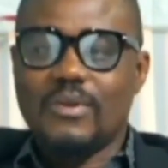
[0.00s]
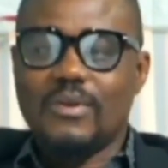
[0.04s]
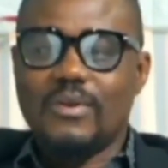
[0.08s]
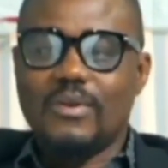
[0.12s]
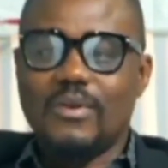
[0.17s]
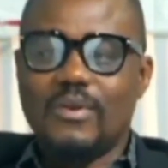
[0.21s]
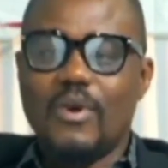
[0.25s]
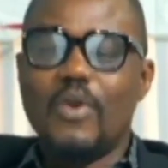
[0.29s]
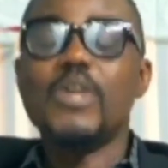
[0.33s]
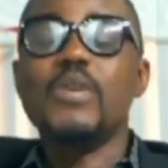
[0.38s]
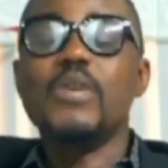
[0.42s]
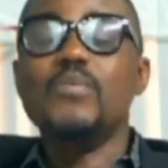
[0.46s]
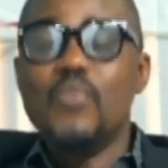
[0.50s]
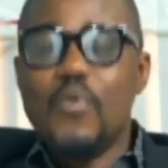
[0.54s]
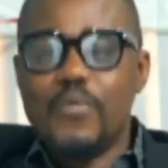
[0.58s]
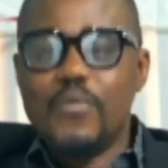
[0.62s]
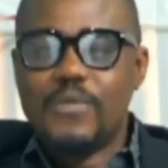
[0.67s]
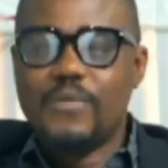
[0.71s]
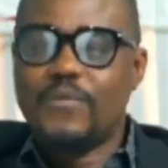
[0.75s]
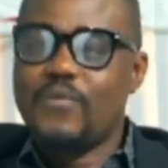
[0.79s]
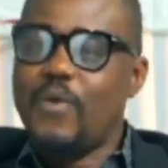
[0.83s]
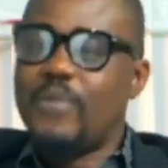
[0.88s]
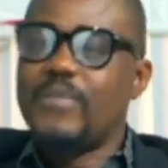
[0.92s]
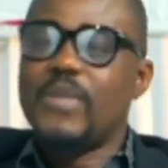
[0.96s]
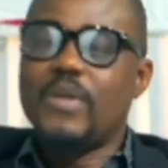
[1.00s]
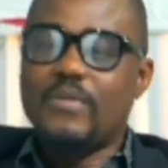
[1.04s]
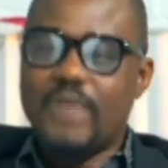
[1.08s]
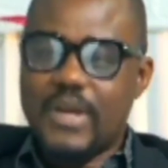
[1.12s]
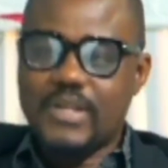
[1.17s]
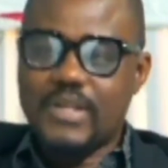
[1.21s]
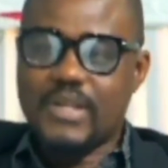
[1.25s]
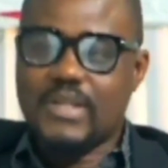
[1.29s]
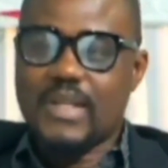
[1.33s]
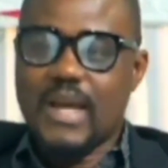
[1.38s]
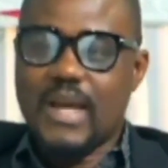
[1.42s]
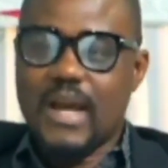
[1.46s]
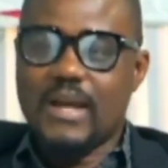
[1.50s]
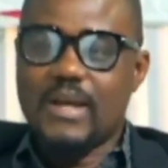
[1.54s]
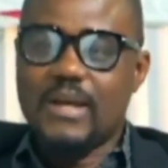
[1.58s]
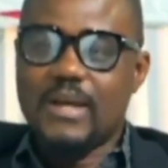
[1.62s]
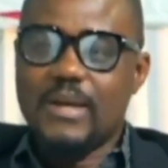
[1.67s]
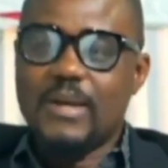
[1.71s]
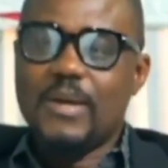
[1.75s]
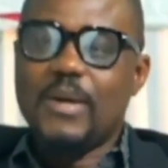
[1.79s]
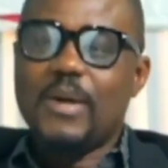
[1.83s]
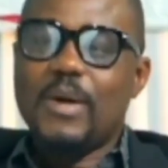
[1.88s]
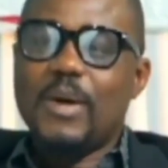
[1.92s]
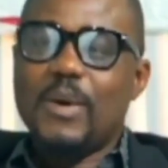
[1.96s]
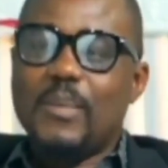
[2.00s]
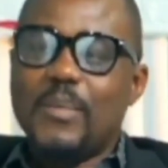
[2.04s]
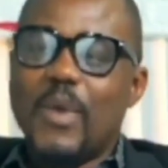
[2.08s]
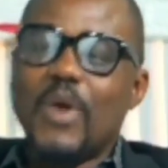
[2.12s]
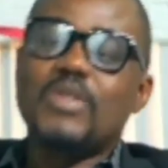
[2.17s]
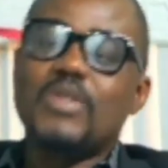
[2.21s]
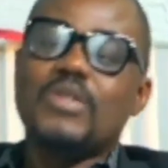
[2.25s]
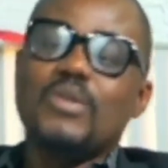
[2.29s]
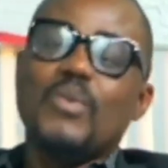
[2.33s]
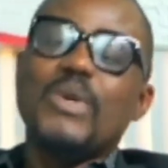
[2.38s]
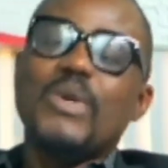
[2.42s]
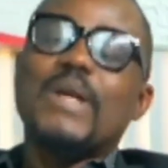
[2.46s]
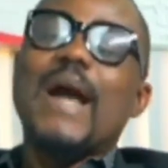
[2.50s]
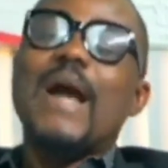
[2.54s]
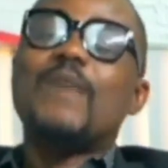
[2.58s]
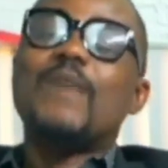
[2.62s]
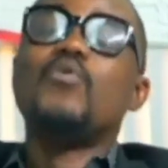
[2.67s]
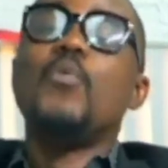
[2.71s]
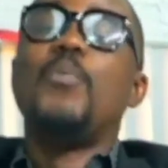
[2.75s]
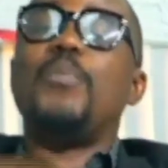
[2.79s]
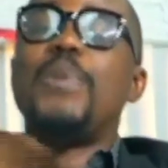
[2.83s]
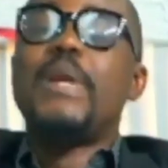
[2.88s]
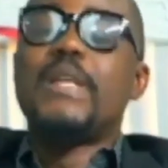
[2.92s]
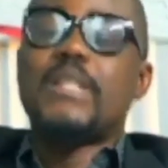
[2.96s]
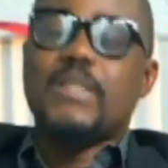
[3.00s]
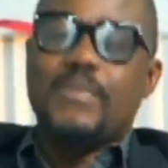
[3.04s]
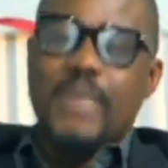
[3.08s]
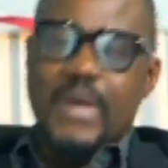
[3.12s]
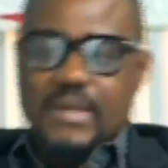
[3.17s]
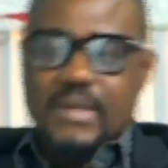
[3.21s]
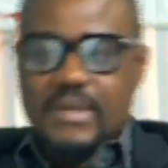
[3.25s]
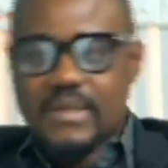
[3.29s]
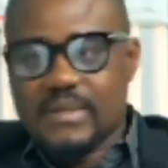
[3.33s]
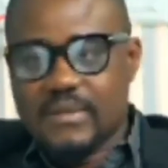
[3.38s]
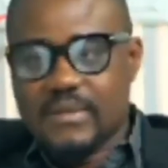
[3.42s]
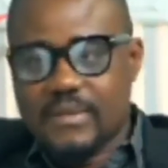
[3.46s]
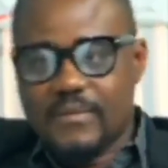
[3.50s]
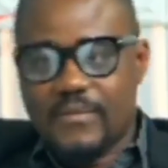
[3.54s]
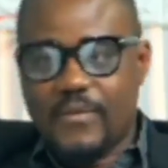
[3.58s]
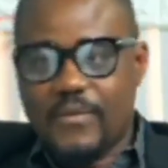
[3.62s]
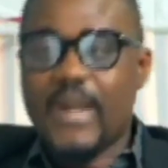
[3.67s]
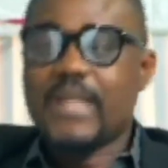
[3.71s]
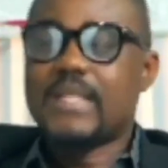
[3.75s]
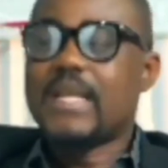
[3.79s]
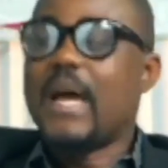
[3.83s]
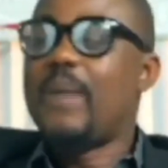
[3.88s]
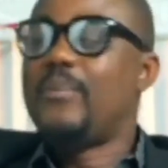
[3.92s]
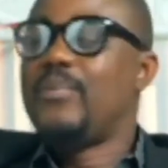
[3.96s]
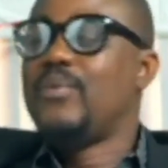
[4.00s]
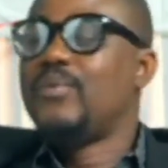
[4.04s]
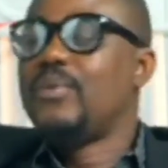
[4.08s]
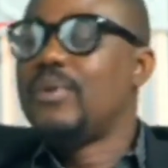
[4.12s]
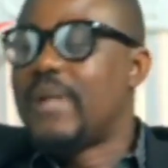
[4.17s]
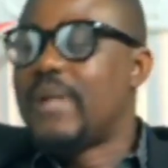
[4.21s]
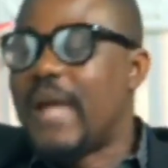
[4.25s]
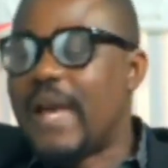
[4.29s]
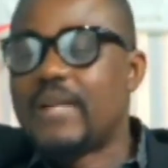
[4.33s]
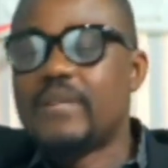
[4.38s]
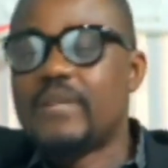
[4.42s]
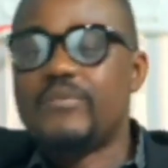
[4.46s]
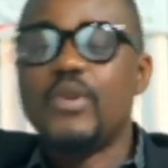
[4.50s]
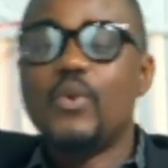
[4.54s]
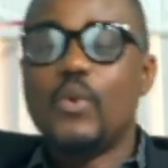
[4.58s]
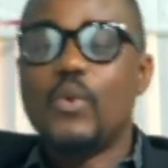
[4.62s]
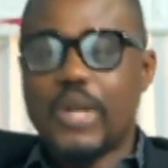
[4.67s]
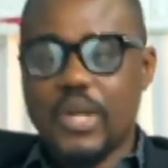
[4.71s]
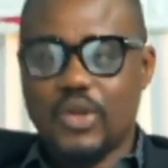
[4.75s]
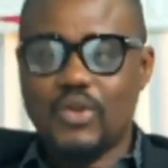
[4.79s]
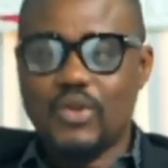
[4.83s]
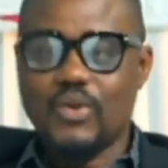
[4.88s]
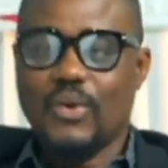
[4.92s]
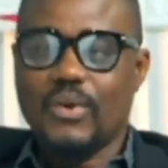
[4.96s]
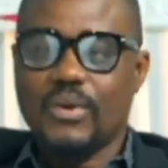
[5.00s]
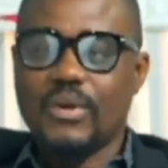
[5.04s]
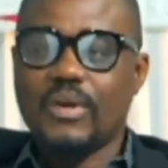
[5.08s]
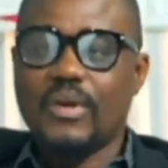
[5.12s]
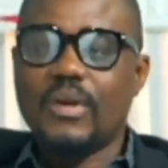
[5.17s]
or removed from the register. But we can do placement. For example, like relocation.